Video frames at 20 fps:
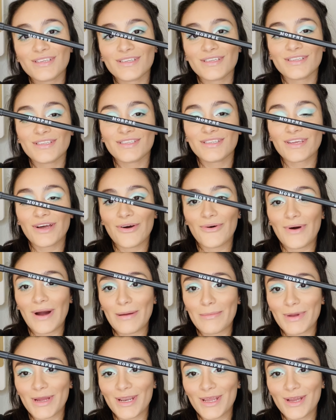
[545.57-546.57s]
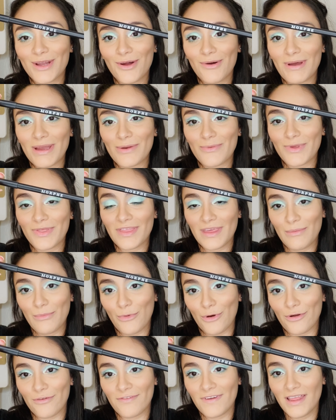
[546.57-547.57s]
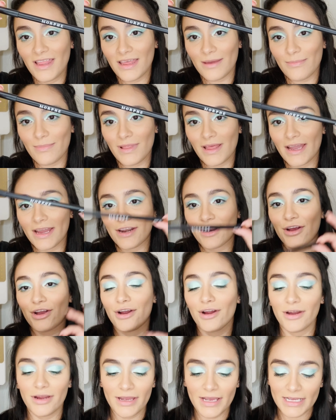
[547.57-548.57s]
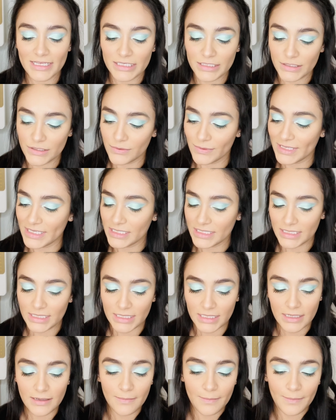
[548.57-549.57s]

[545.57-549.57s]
So I'm going to go in with the Morphe Lip Liner in Sweet Tea.